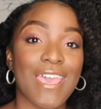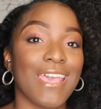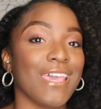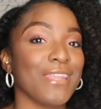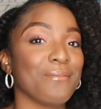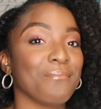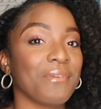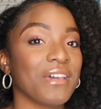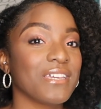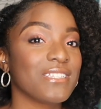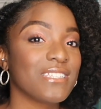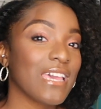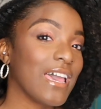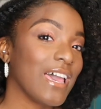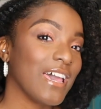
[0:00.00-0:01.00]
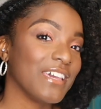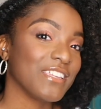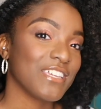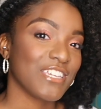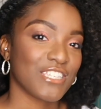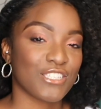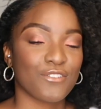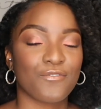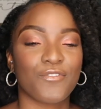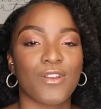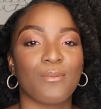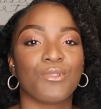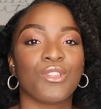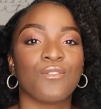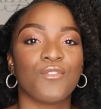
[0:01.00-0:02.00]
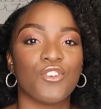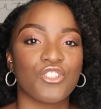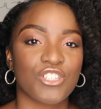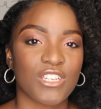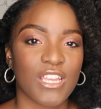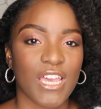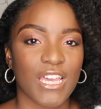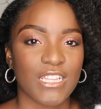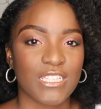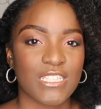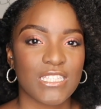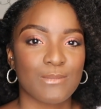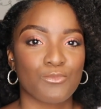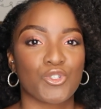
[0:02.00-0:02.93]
and my dad is from the Virgin Islands,